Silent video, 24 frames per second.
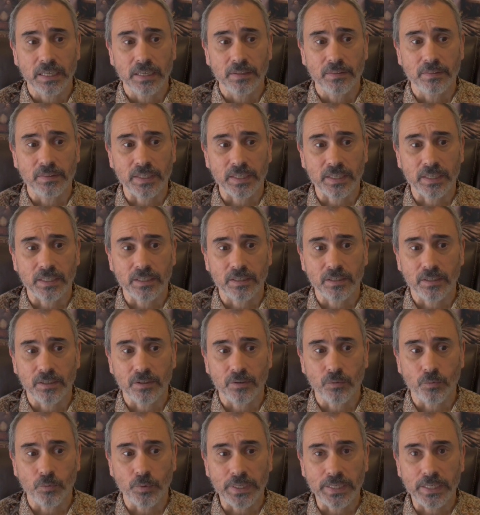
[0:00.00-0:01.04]
then
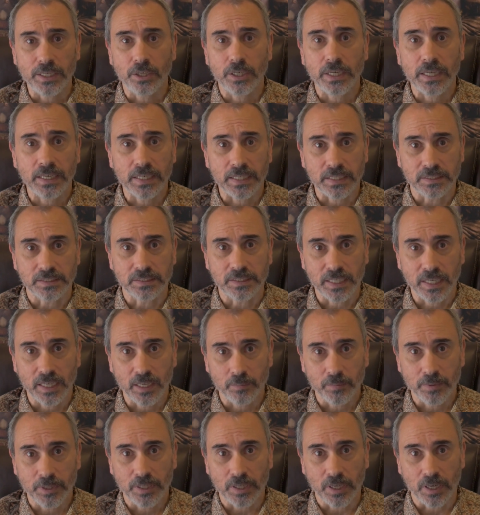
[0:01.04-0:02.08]
we can
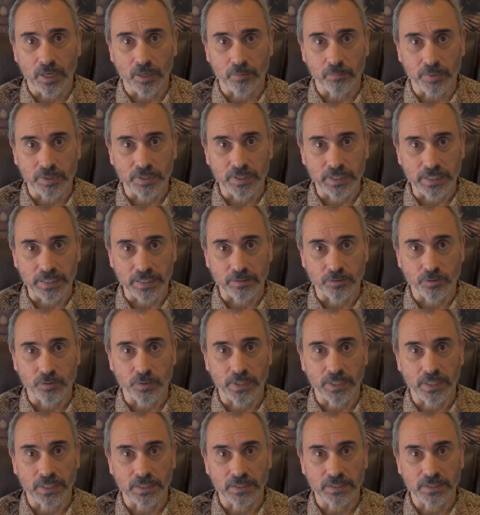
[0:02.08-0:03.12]
examine our beliefs, we
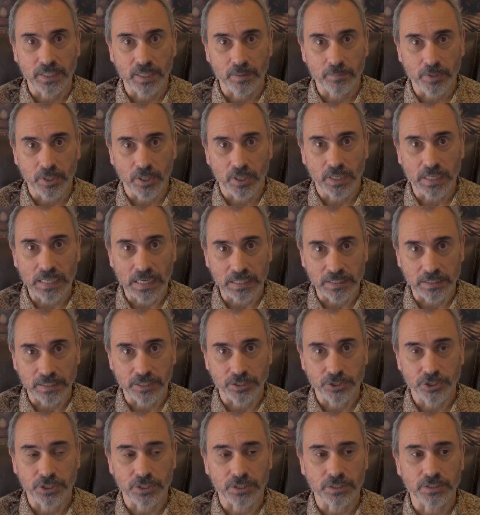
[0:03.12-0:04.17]
can examine our
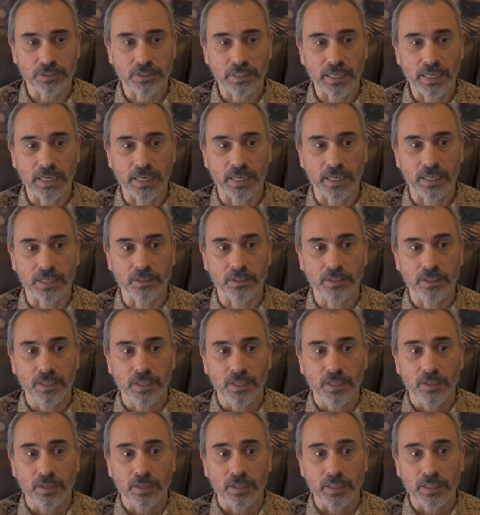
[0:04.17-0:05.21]
cognitions. And
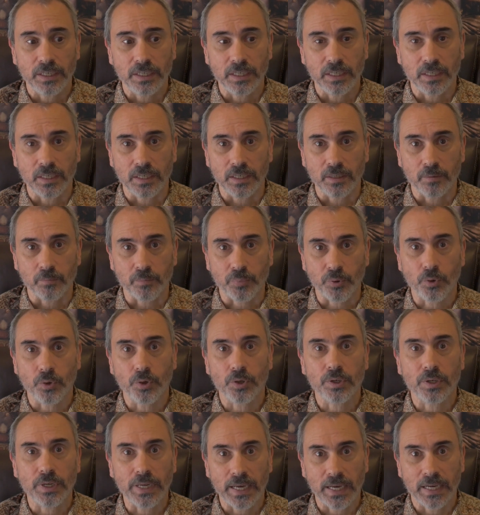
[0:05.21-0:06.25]
an
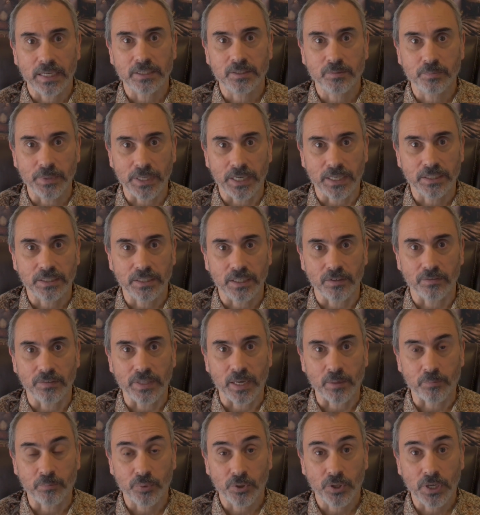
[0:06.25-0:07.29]
important aspect of
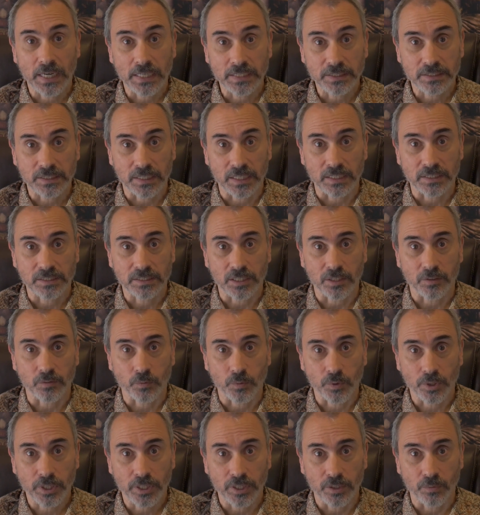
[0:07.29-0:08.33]
that process of
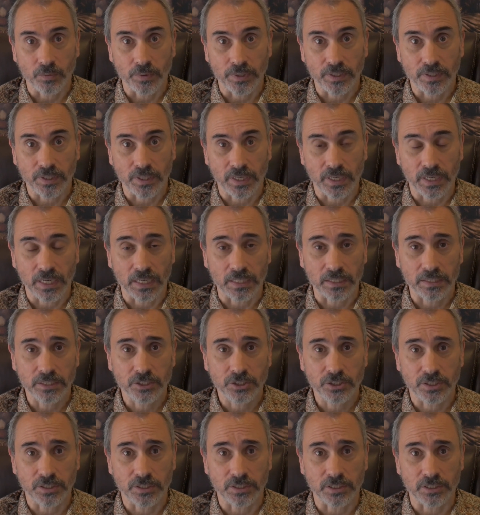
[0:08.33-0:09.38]
working with our
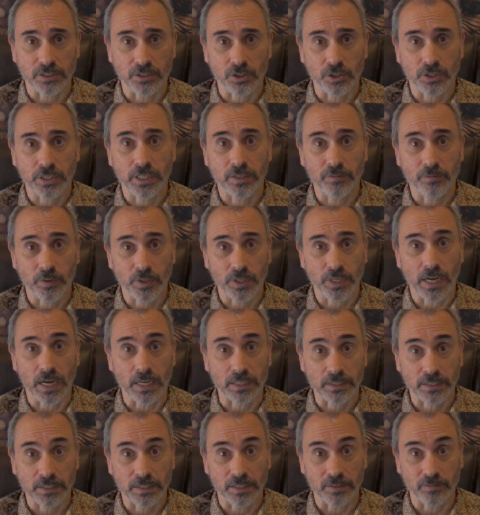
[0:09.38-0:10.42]
cognitions is looking for
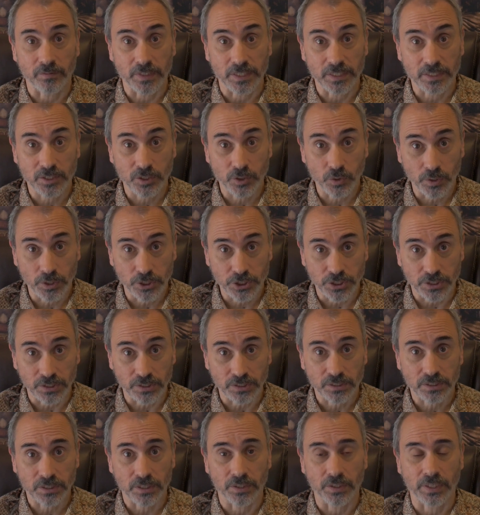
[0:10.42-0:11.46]
cognitive
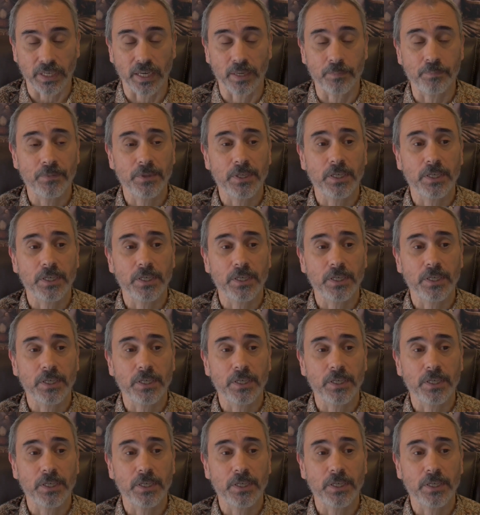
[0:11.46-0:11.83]
distortions, okay?